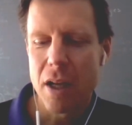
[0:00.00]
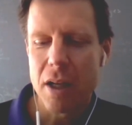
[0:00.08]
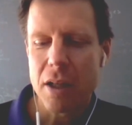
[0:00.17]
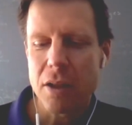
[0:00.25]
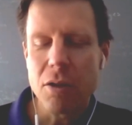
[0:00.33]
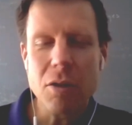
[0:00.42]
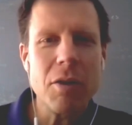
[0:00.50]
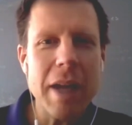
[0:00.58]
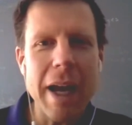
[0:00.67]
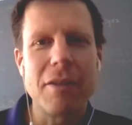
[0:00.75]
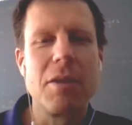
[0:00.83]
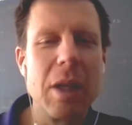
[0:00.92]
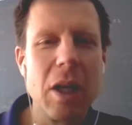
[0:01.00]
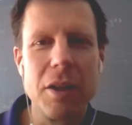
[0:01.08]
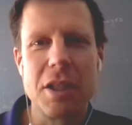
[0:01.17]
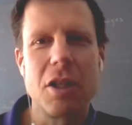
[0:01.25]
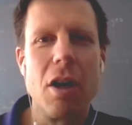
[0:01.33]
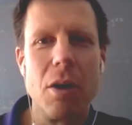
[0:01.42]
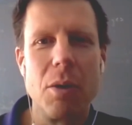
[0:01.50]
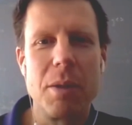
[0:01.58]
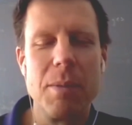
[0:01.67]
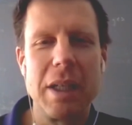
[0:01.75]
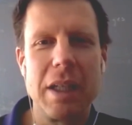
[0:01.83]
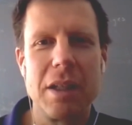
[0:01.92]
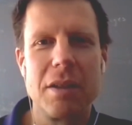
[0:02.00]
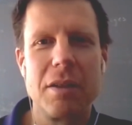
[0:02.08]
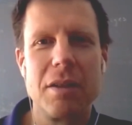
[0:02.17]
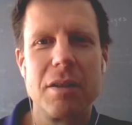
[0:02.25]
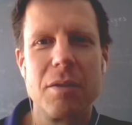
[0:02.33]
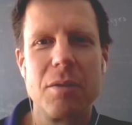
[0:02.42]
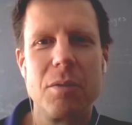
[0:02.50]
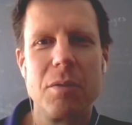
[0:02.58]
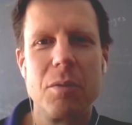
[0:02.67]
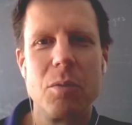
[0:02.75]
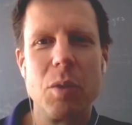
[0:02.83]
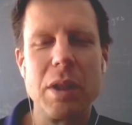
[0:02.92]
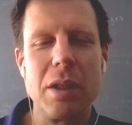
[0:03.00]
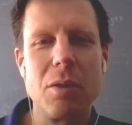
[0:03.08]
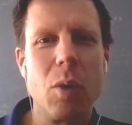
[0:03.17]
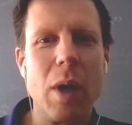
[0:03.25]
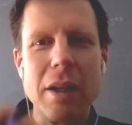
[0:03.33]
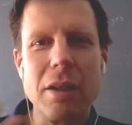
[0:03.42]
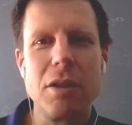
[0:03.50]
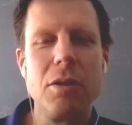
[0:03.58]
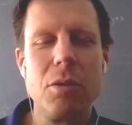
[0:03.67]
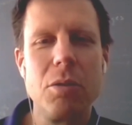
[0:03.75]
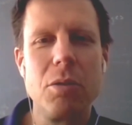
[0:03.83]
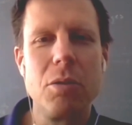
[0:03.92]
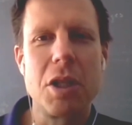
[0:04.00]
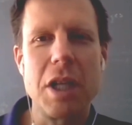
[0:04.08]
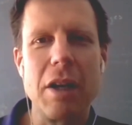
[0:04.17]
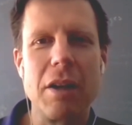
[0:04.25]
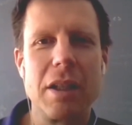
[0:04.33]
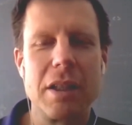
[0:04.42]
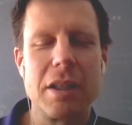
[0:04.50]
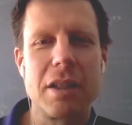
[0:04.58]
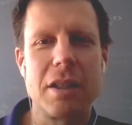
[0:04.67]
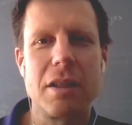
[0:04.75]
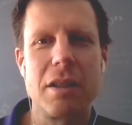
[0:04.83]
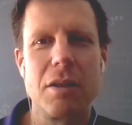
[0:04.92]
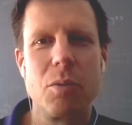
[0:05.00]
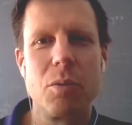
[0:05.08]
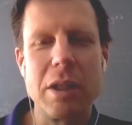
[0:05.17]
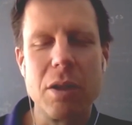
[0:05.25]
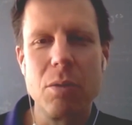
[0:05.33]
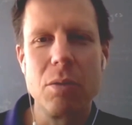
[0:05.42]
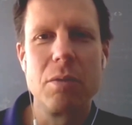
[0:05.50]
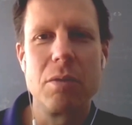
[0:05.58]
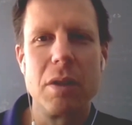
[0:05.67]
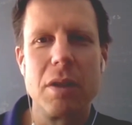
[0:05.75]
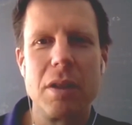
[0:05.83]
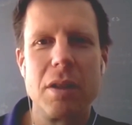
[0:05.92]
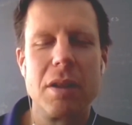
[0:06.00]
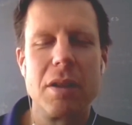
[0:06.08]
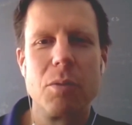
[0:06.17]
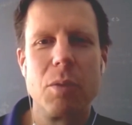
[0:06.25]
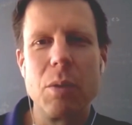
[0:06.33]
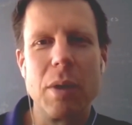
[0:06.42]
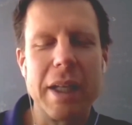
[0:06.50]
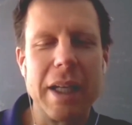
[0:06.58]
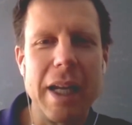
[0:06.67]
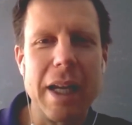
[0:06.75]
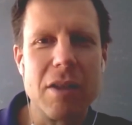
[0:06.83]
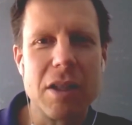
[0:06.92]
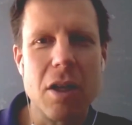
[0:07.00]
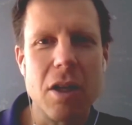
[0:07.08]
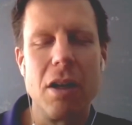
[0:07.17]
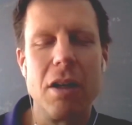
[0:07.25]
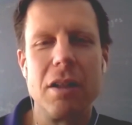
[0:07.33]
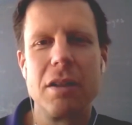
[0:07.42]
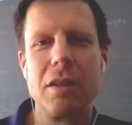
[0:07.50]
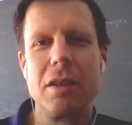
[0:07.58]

you don't have to be on this call with me. What why are you sharing this? What do you what do you want to get out of this call?